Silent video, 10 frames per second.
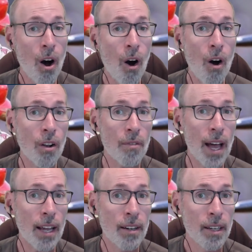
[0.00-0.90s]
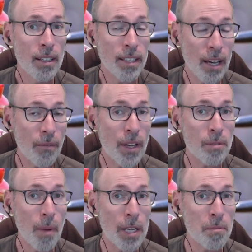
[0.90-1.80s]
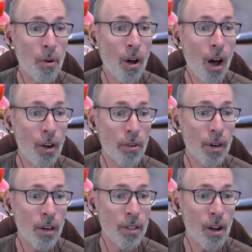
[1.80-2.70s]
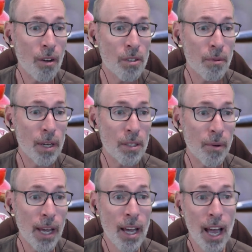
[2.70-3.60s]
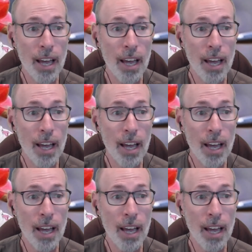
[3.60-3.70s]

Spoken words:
All of that DFS baseball under $100 the rest of the way.